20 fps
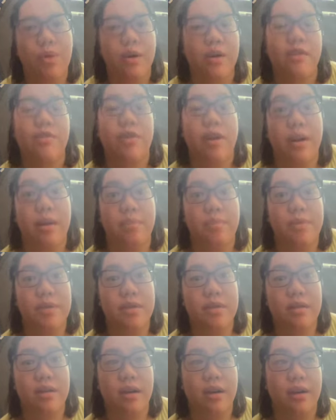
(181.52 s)
war
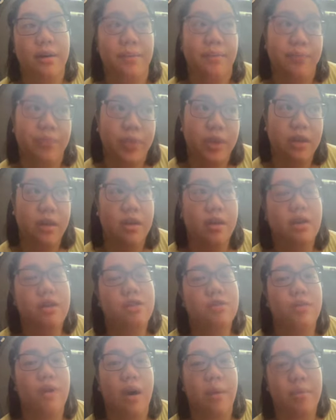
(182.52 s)
crimes
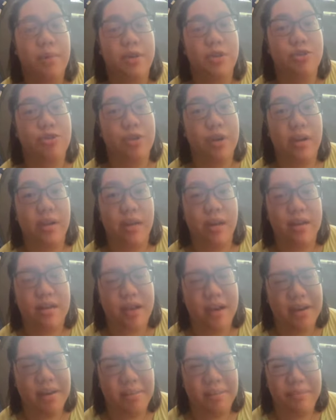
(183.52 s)
to happen during that
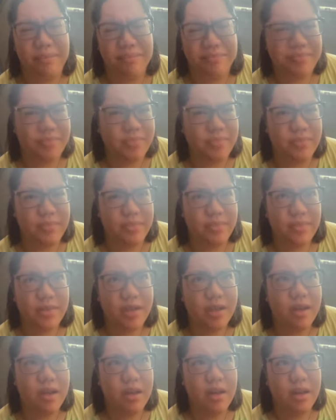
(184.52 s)
time.
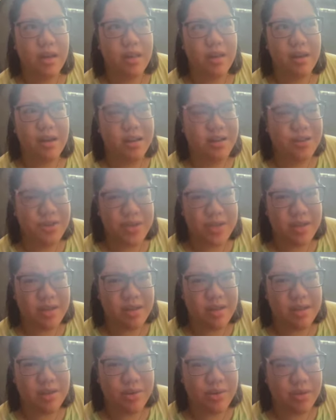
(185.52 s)
The country's
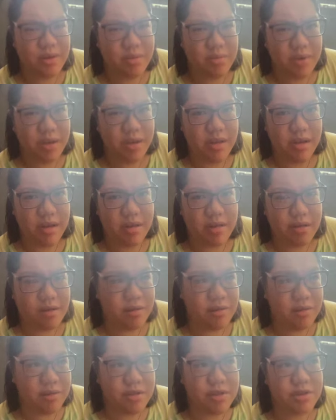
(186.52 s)
still going to be there, the
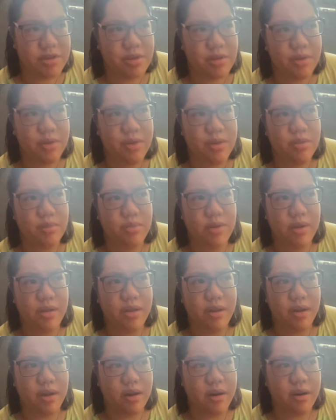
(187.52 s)
culture's going to be
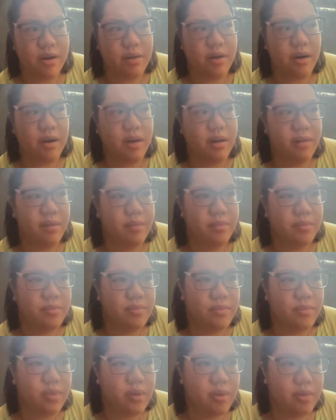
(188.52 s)
there,
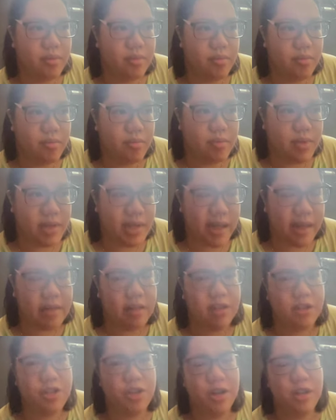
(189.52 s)

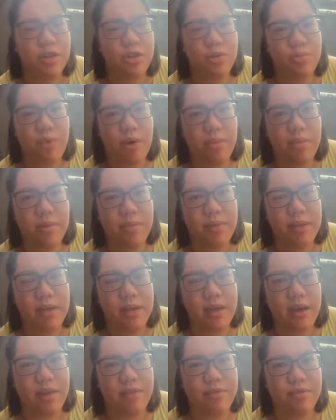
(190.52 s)
slightly changed
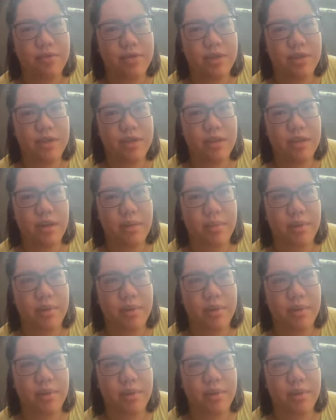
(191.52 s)
probably after